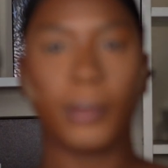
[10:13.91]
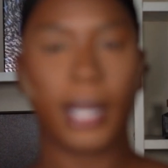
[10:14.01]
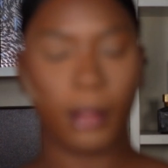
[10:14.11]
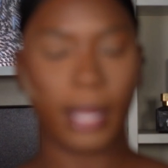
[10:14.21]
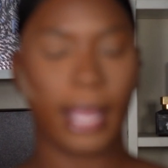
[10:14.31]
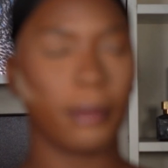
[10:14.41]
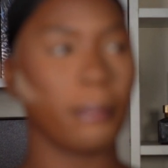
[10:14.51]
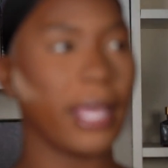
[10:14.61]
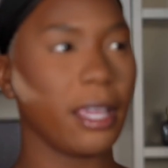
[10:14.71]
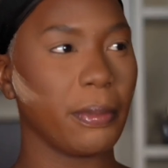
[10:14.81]
without like
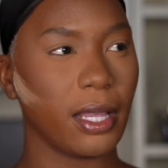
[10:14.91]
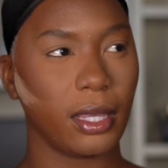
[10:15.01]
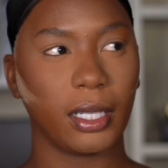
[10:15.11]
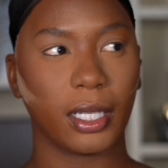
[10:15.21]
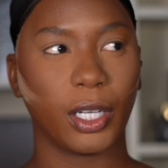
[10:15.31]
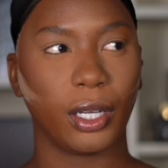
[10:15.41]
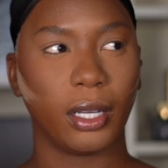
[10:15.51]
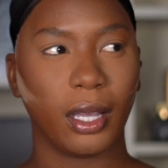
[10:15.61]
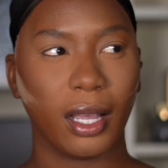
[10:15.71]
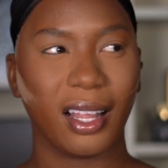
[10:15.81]
making me look
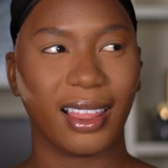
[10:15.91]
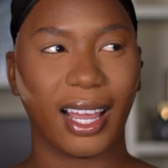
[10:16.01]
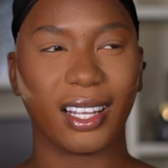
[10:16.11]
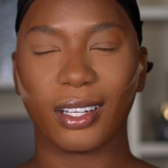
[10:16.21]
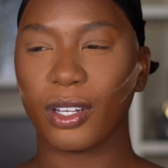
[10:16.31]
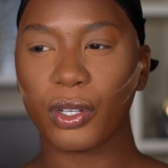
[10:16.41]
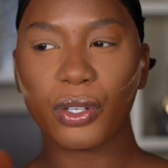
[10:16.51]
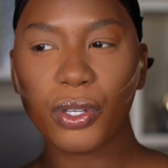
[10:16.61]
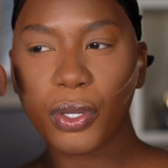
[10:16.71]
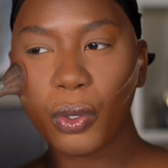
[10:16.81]
like
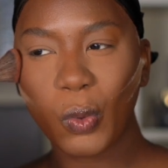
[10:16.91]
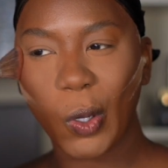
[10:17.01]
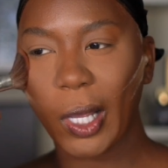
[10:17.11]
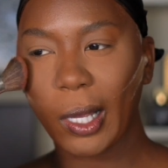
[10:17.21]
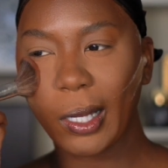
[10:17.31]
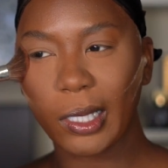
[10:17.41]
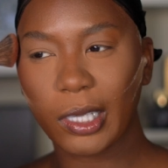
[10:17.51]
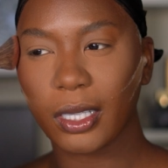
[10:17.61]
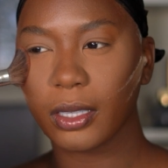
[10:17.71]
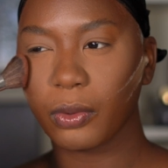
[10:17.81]
too red. It's
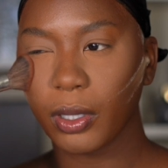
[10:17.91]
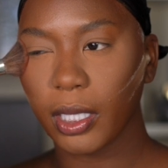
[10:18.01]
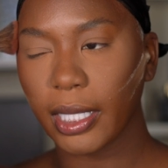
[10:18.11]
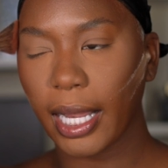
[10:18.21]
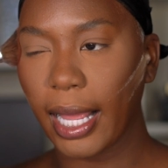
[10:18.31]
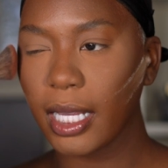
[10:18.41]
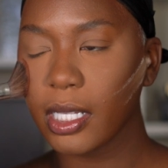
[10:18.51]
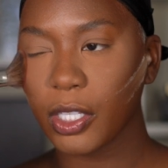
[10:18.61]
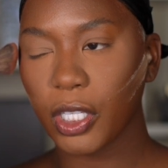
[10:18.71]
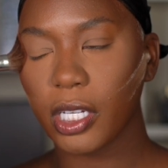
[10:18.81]
just really
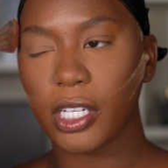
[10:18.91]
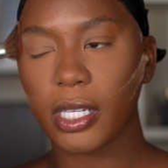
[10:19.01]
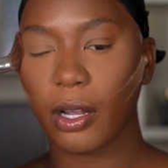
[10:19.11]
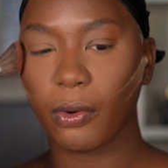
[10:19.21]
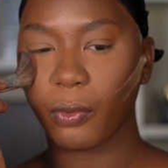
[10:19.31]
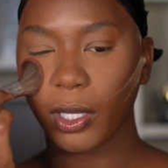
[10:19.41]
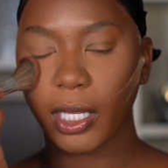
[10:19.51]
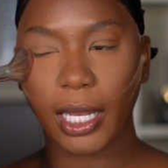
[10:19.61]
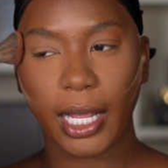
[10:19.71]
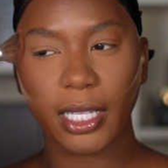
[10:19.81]
nice. She's just a
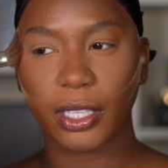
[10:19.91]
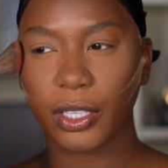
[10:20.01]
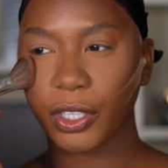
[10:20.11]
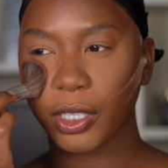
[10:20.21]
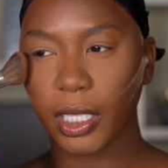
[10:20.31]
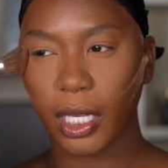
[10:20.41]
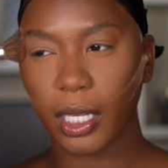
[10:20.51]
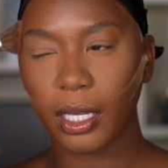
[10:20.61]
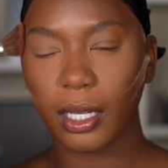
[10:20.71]
really nice shade.